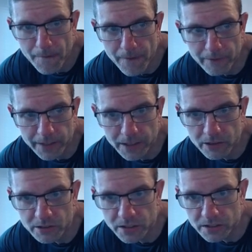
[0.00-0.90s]
There it
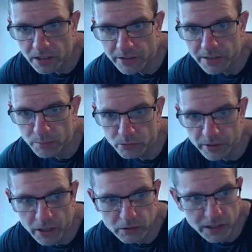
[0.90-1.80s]
goes, It's loading up all the
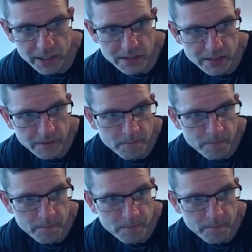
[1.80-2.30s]
overlays.